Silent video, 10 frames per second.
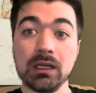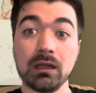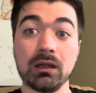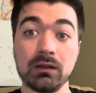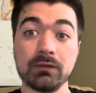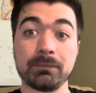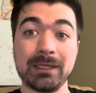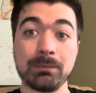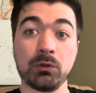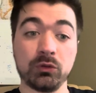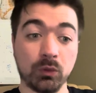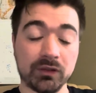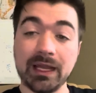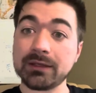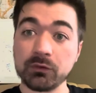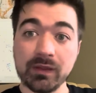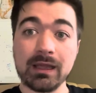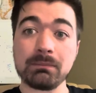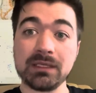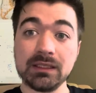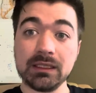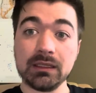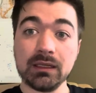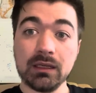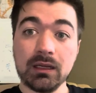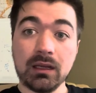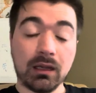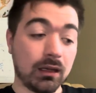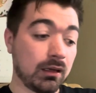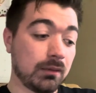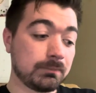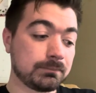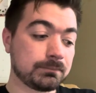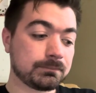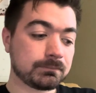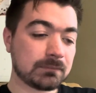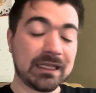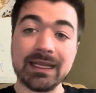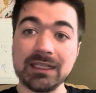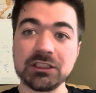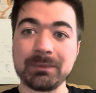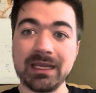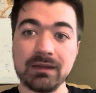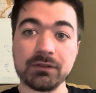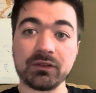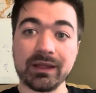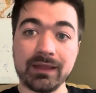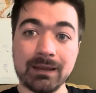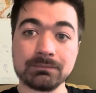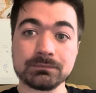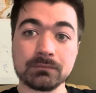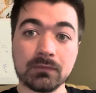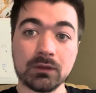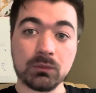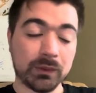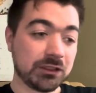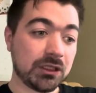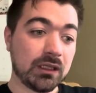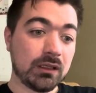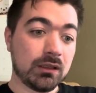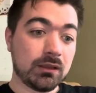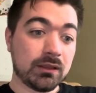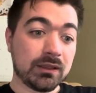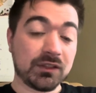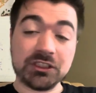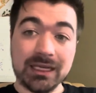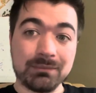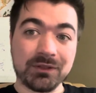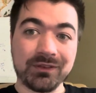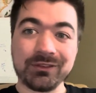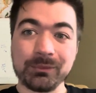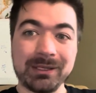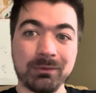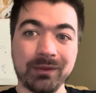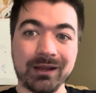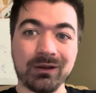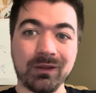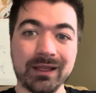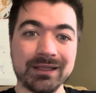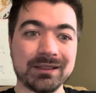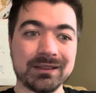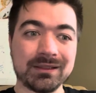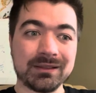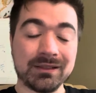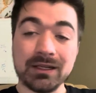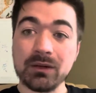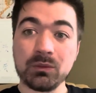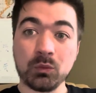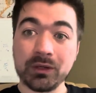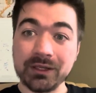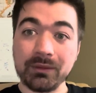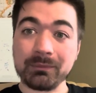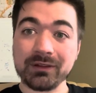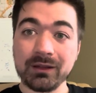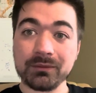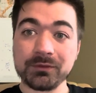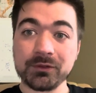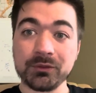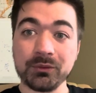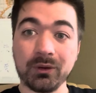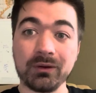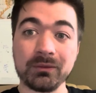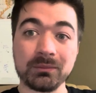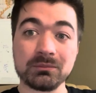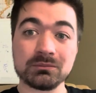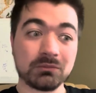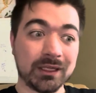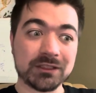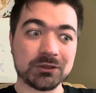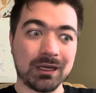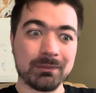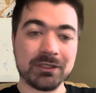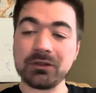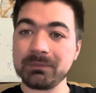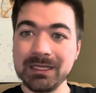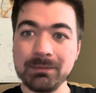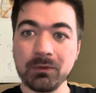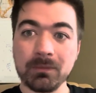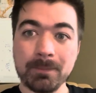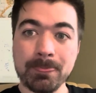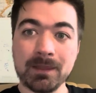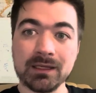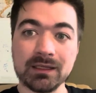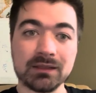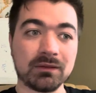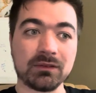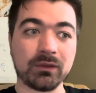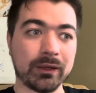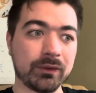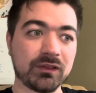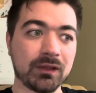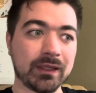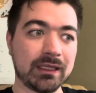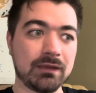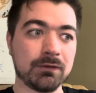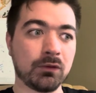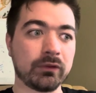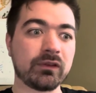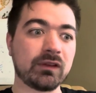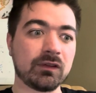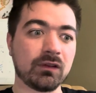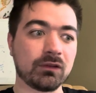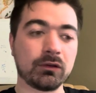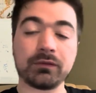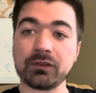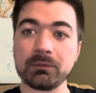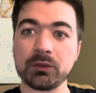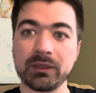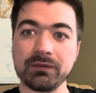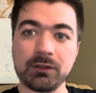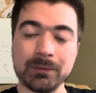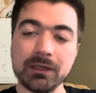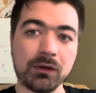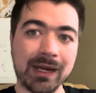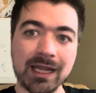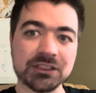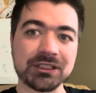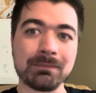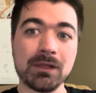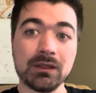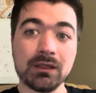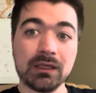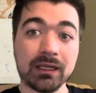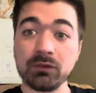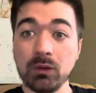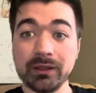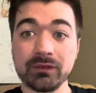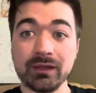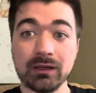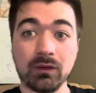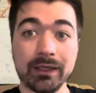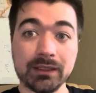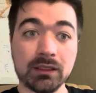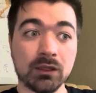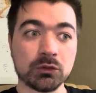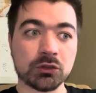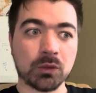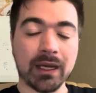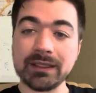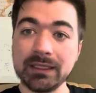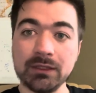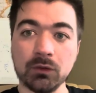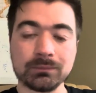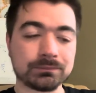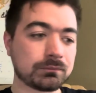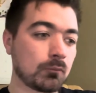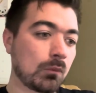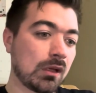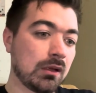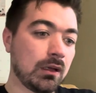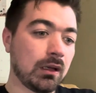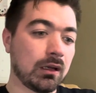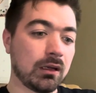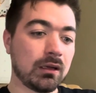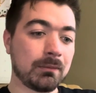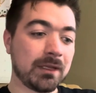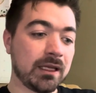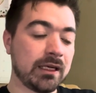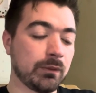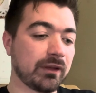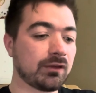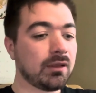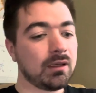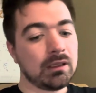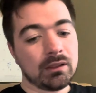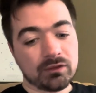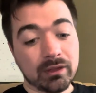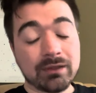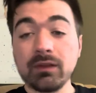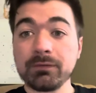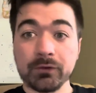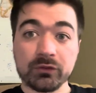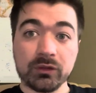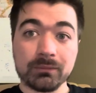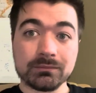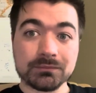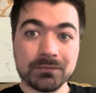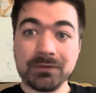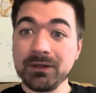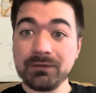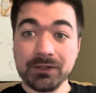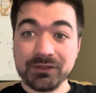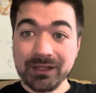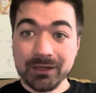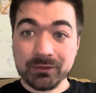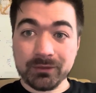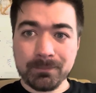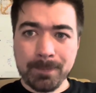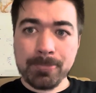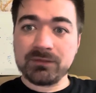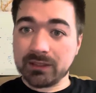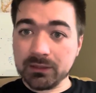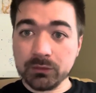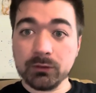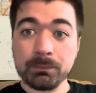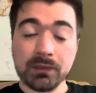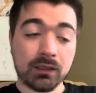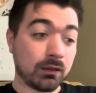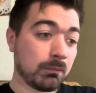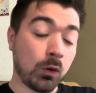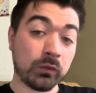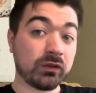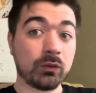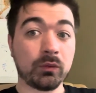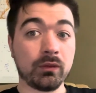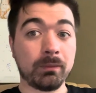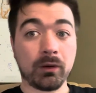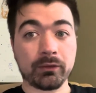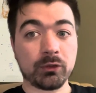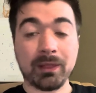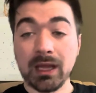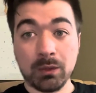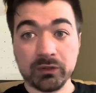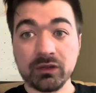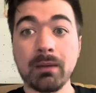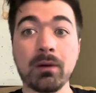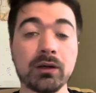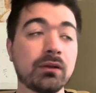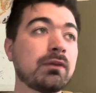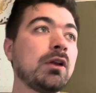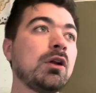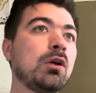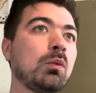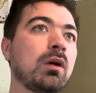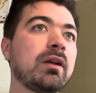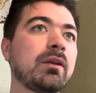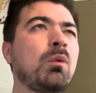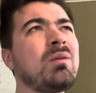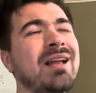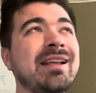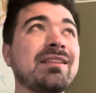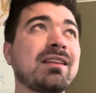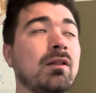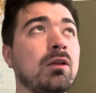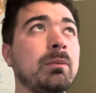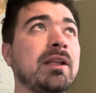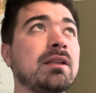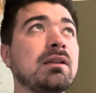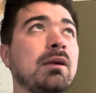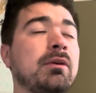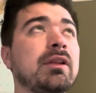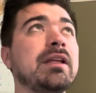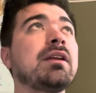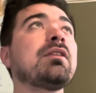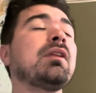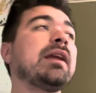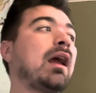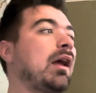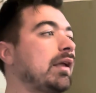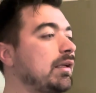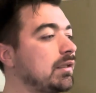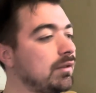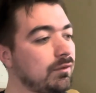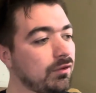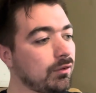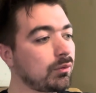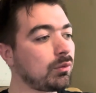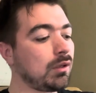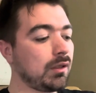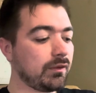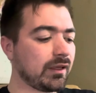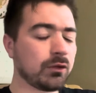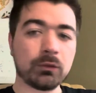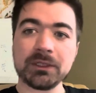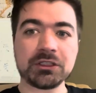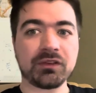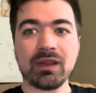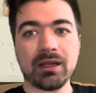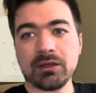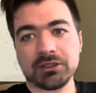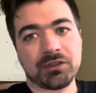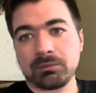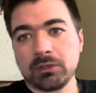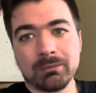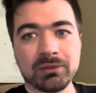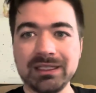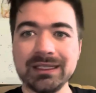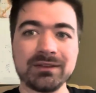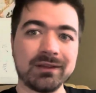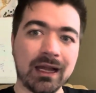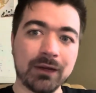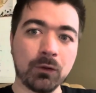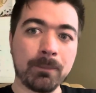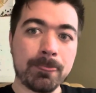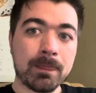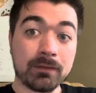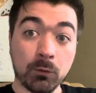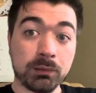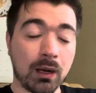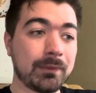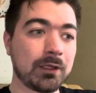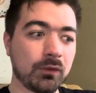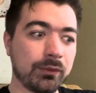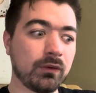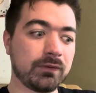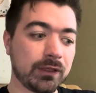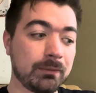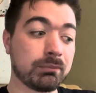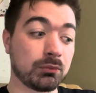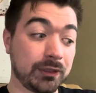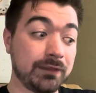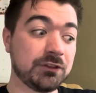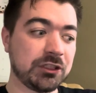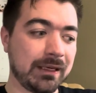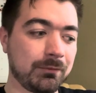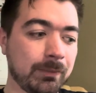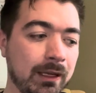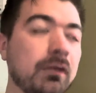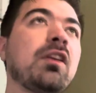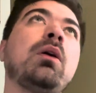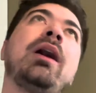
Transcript: of people who are diagnosed with NPD um, engaging behaviors like that which is a shame because these are the people that are like, you know, working on themselves, who are like trying to be good people. And so I always say, like, even narcissists deserve some degree of human interaction as long as they're like, you know, trying to heal. Um, anyways, so that's the first group. Very, very sad group. The second group, um, also the part of the group that I was not part of, what well, I guess a little bit, not really, because like I, so second group is just there, just complete in denial they'll probably go through a very brief shame spot. So